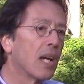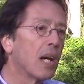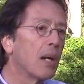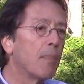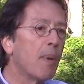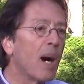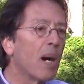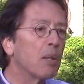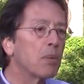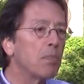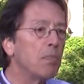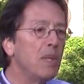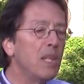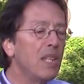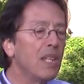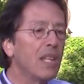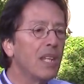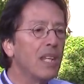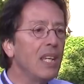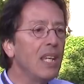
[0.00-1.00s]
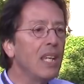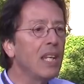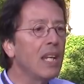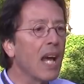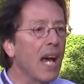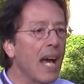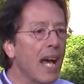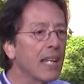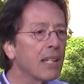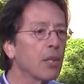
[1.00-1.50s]
about being
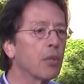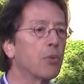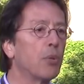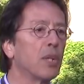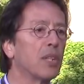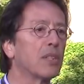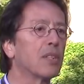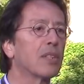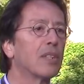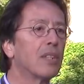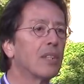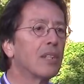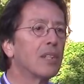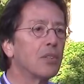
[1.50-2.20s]
inadequate